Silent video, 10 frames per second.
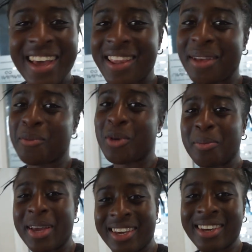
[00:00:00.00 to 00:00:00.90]
and then
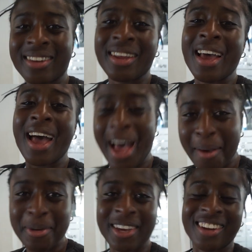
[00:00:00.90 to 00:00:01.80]
we'll make it
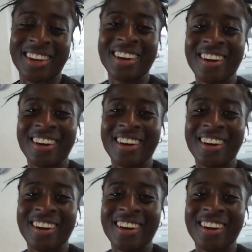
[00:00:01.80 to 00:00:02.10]
happen.